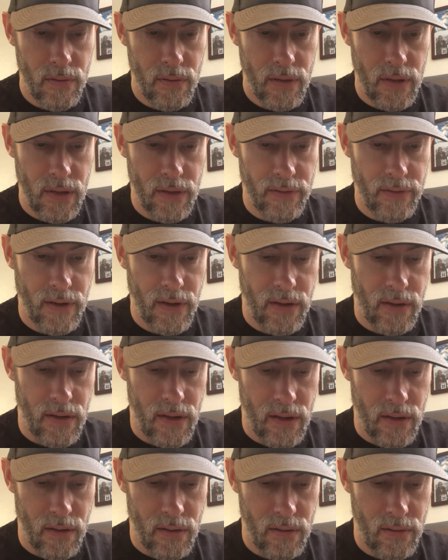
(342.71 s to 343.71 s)
Yeah, it's got a lot
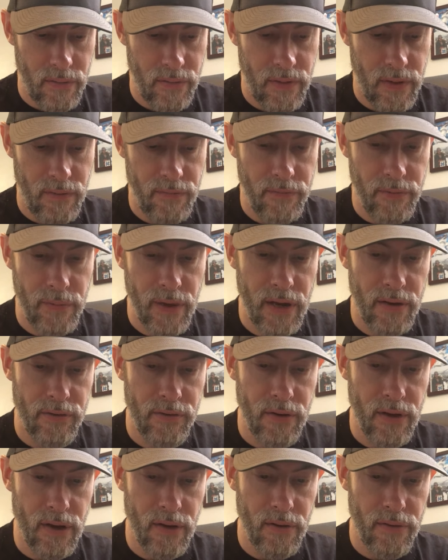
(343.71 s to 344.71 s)
of
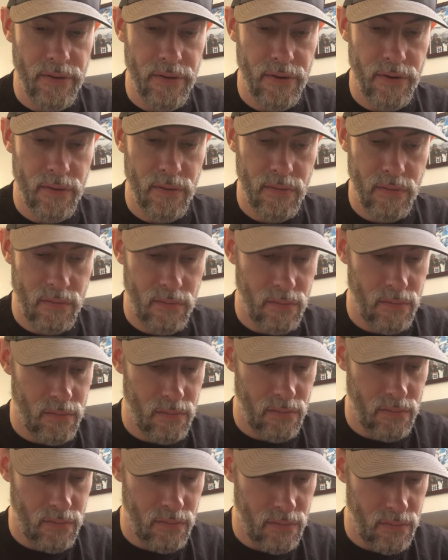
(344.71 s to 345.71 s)
information on other,
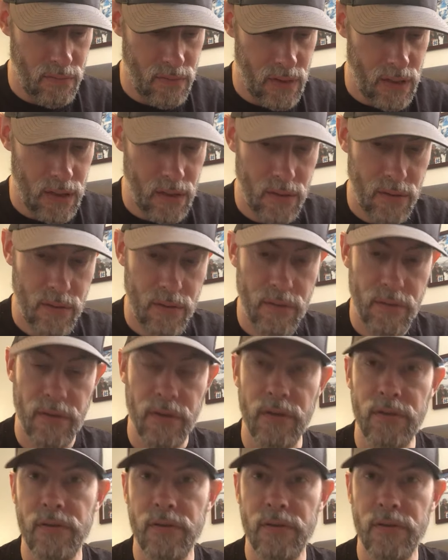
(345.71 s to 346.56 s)
I think,